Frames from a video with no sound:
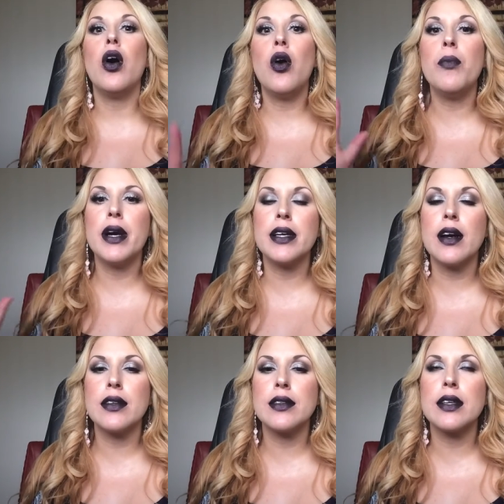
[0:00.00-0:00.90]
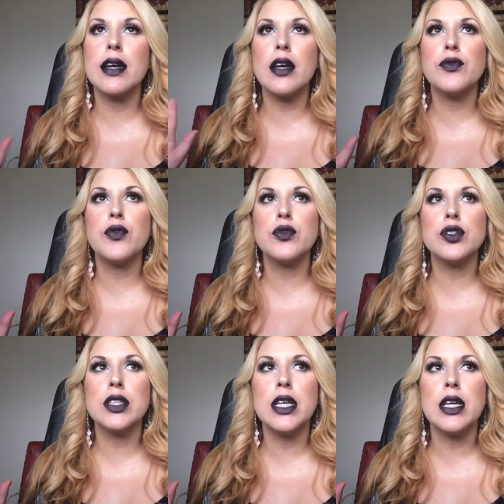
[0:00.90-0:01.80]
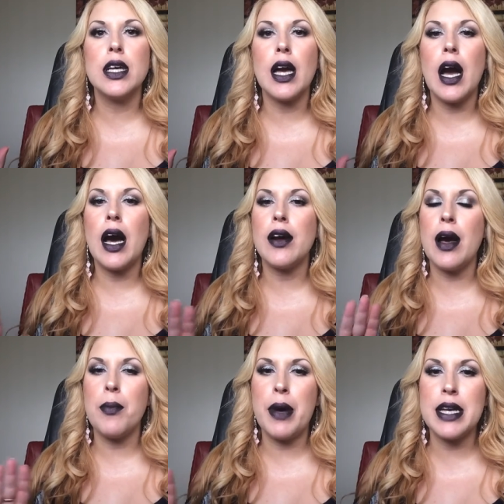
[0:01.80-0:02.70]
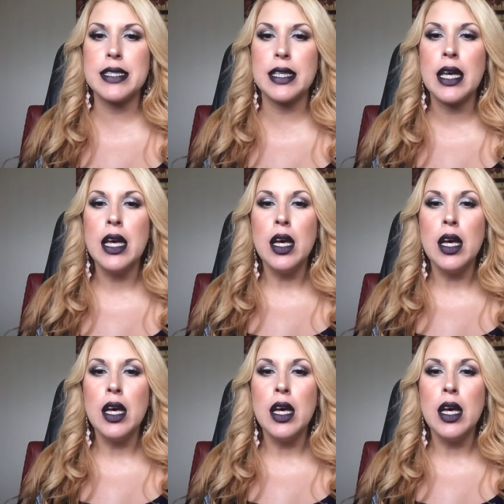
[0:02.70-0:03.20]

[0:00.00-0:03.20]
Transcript: oh my god, the Kat Von D are amazing.